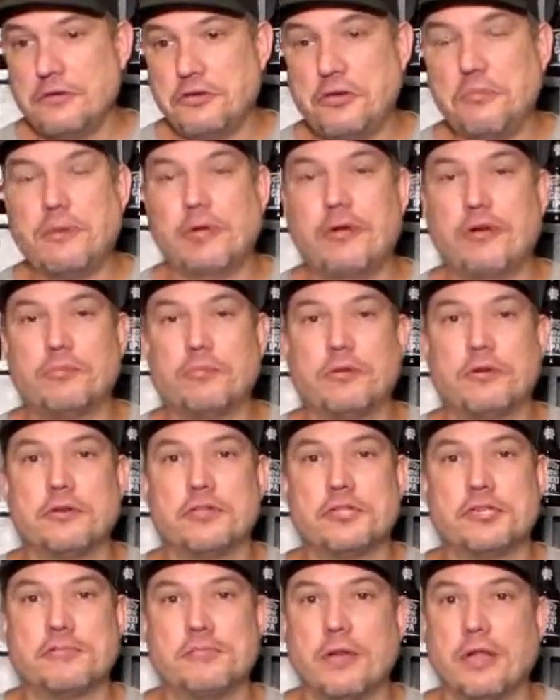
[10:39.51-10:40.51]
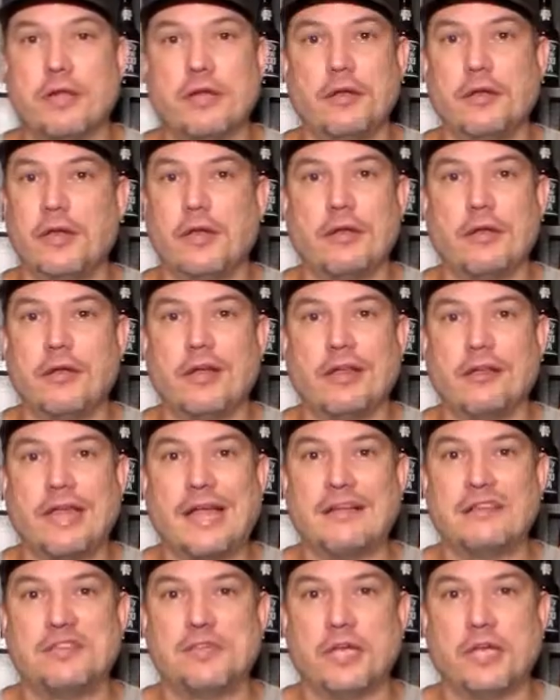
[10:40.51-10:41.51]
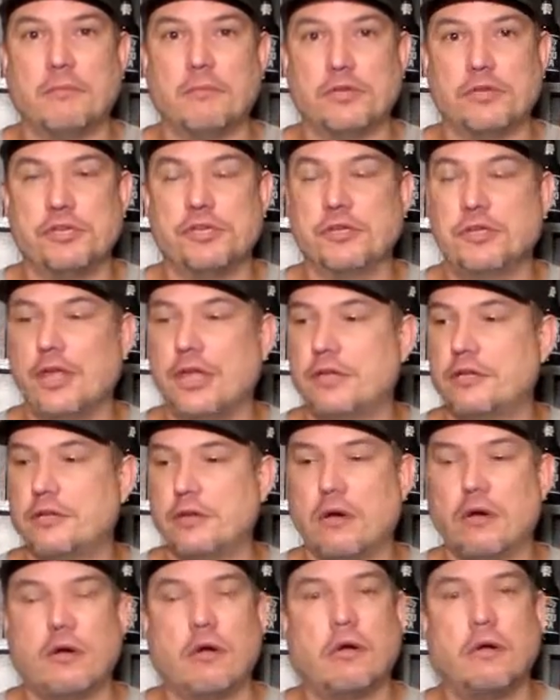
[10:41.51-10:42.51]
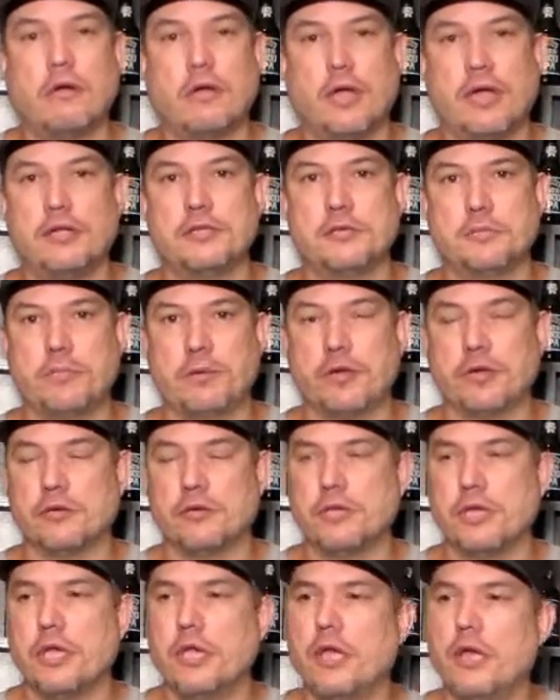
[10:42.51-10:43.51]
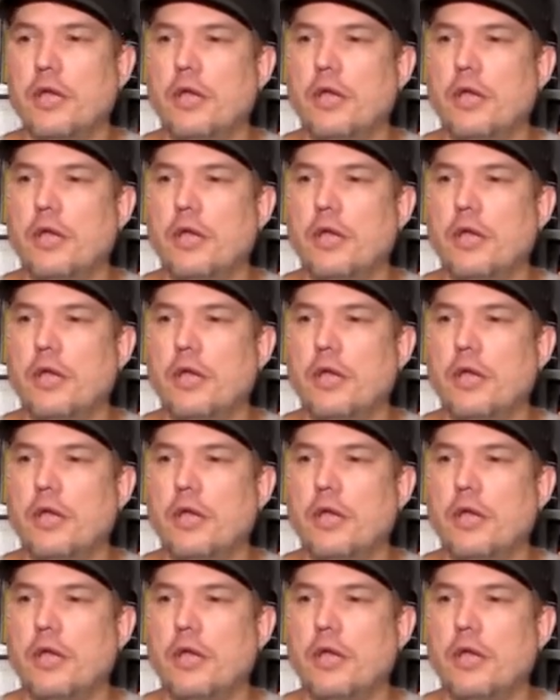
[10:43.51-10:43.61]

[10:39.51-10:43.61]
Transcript: she might go up there and smell it, and then that's it. But she likes all kinds of beers.